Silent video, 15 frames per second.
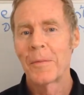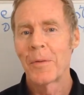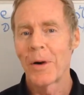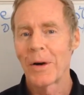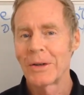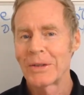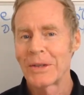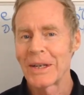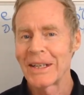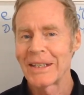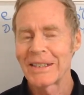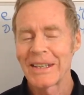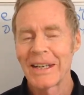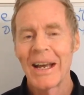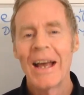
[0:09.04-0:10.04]

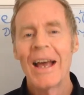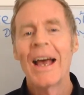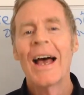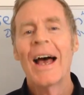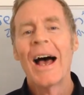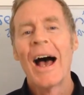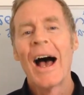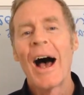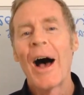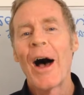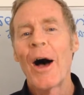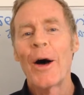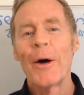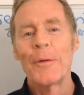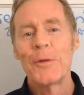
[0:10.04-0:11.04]
process,
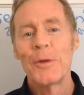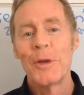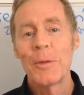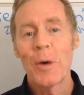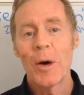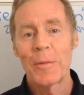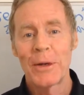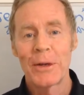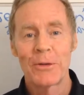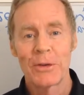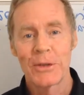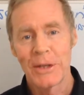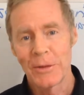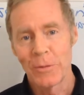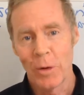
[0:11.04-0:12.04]
you might be
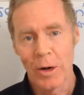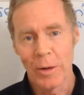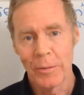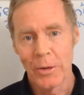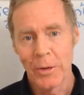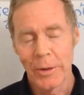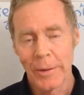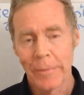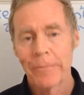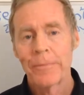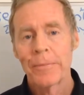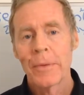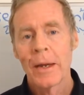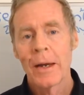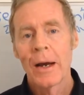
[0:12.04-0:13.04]
interested in what I'm doing.
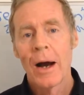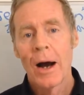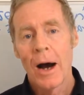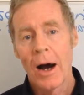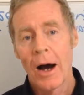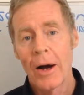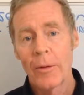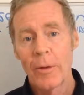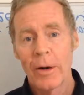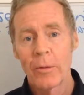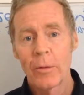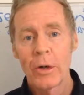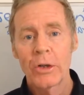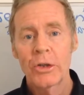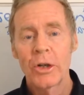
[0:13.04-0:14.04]
I run a
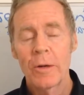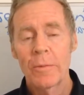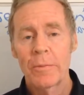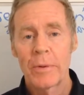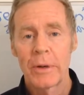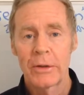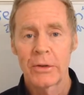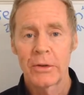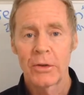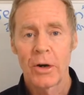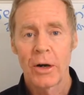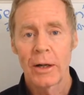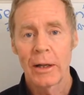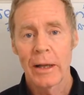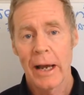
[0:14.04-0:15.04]
workshop, it's
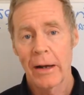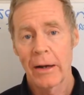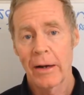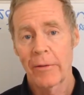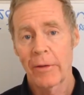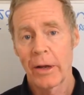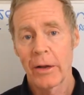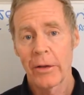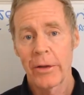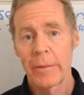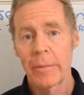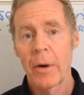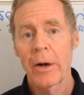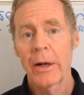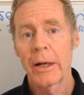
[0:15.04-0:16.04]
entitled How to Have a Healthy
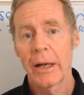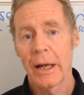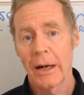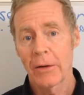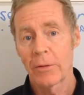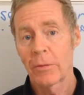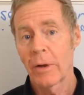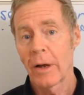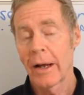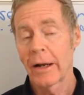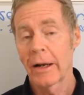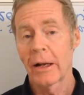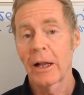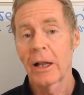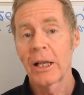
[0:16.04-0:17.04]
Body and
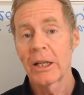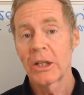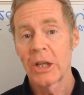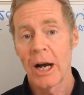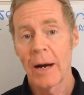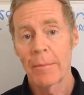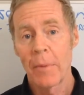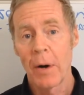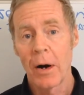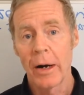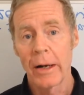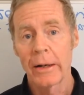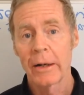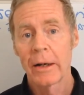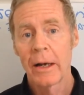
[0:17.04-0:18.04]
a Clear, Sharp
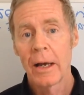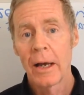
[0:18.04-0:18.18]
Mind.